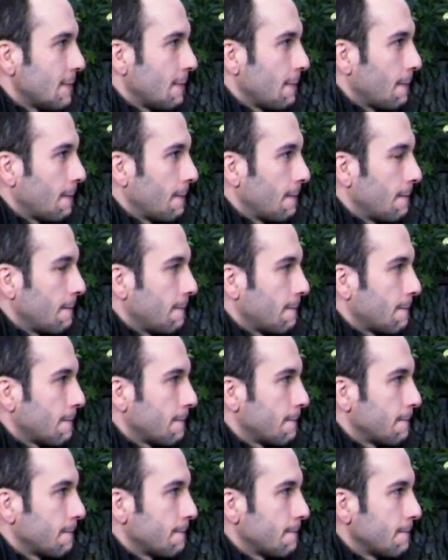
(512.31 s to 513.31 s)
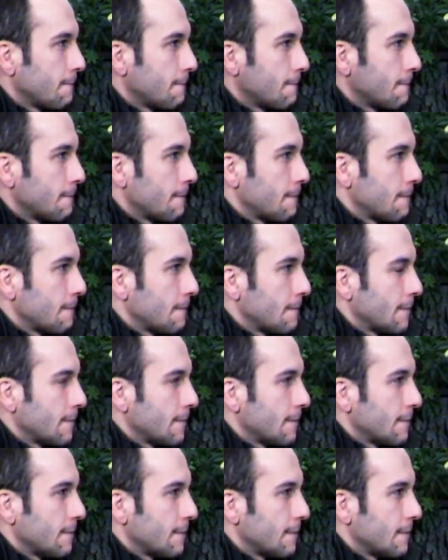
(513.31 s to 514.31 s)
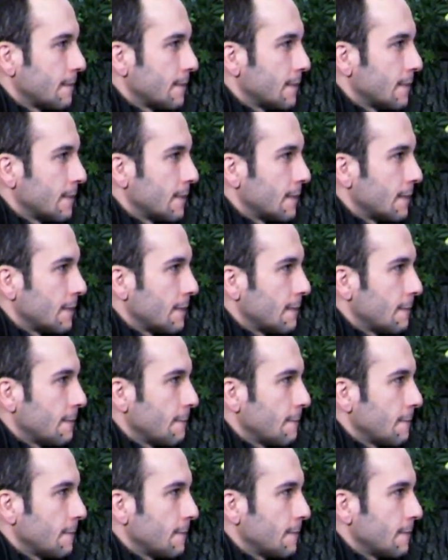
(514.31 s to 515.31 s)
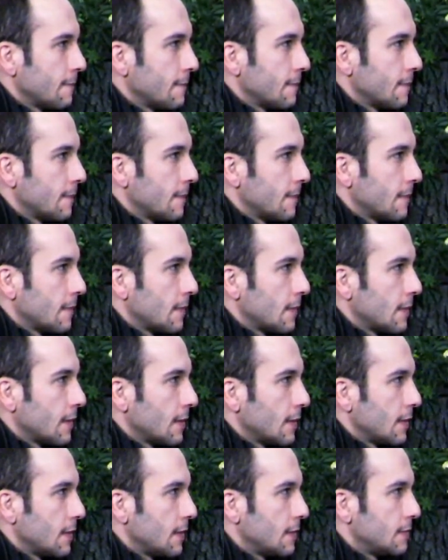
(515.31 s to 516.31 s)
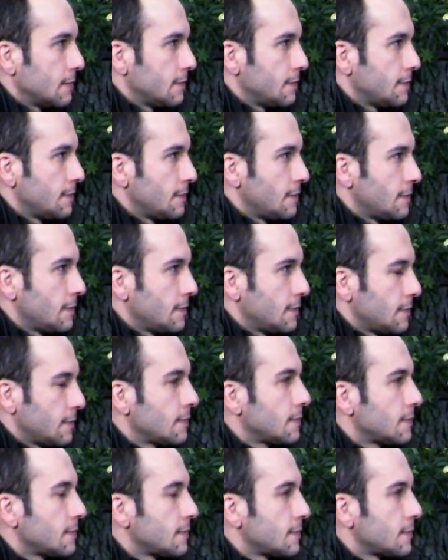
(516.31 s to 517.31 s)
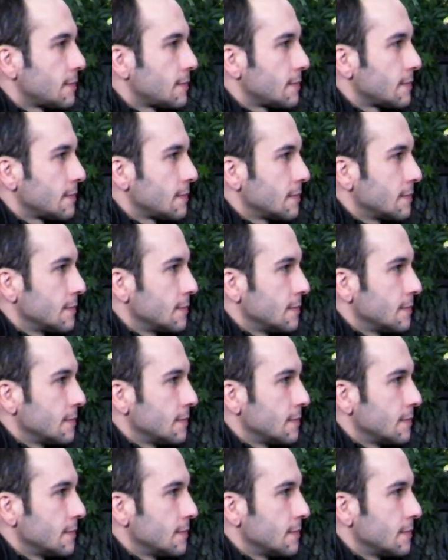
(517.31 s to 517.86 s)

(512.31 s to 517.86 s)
(silent)